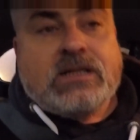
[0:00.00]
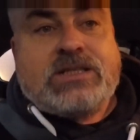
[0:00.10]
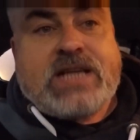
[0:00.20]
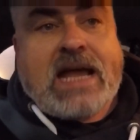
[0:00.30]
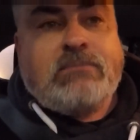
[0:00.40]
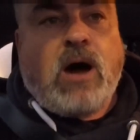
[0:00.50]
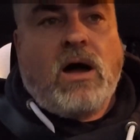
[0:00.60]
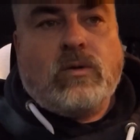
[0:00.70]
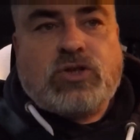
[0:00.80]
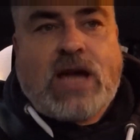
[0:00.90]

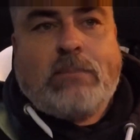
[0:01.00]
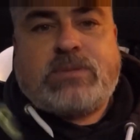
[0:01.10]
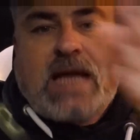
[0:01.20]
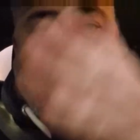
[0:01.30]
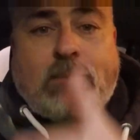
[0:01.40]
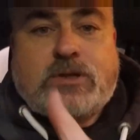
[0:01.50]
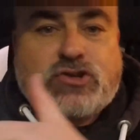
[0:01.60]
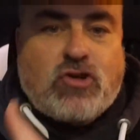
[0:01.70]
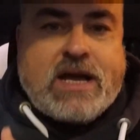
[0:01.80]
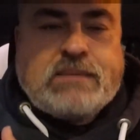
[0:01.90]
10-mile jumps
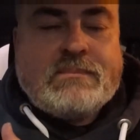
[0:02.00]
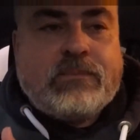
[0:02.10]
upstream